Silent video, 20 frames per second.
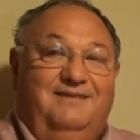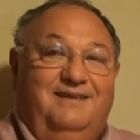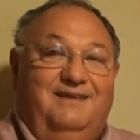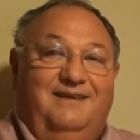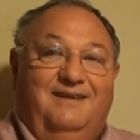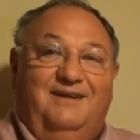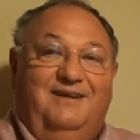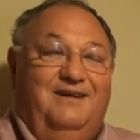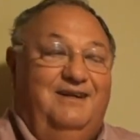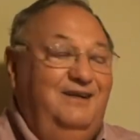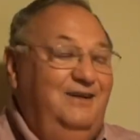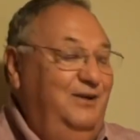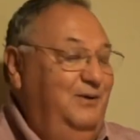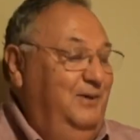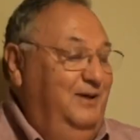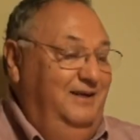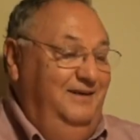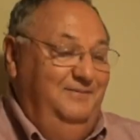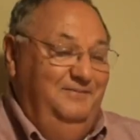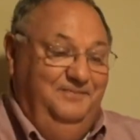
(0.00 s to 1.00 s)
they're going to do
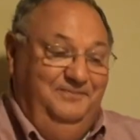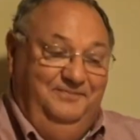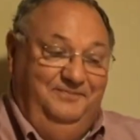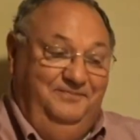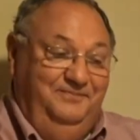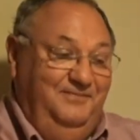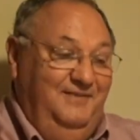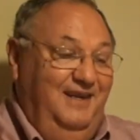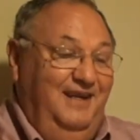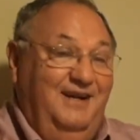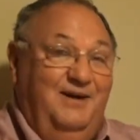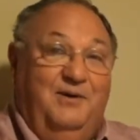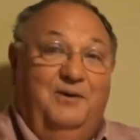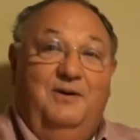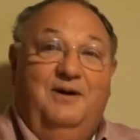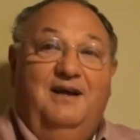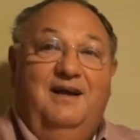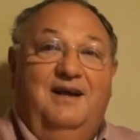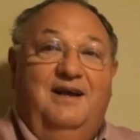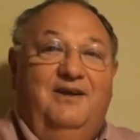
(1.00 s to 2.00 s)
it. You
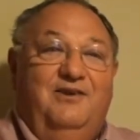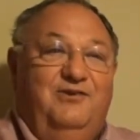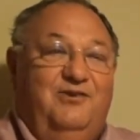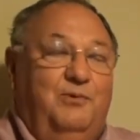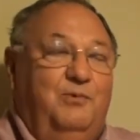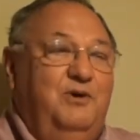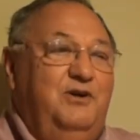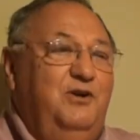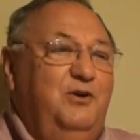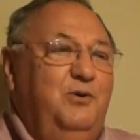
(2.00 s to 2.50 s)
know, so we're